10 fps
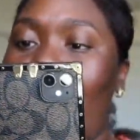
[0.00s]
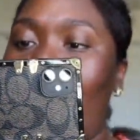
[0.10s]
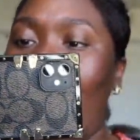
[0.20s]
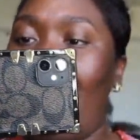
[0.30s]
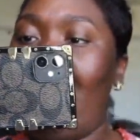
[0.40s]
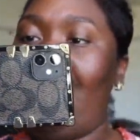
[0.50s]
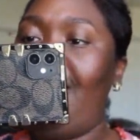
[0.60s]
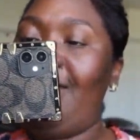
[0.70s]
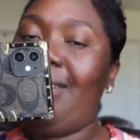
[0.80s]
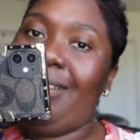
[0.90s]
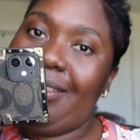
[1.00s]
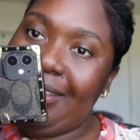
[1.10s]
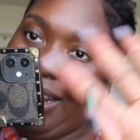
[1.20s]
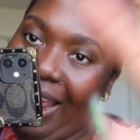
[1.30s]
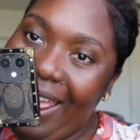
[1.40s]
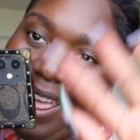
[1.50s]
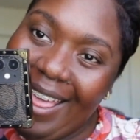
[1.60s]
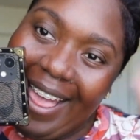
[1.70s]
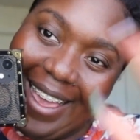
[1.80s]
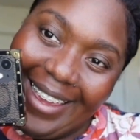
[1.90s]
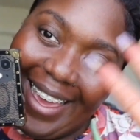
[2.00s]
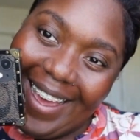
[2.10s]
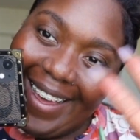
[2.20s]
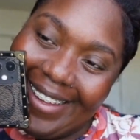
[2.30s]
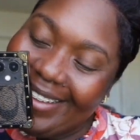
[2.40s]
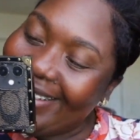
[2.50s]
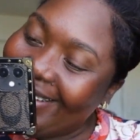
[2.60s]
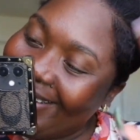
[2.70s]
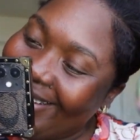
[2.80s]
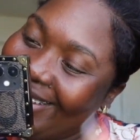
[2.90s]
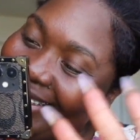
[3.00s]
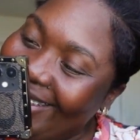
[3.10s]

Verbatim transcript: but yeah. Hey y'all.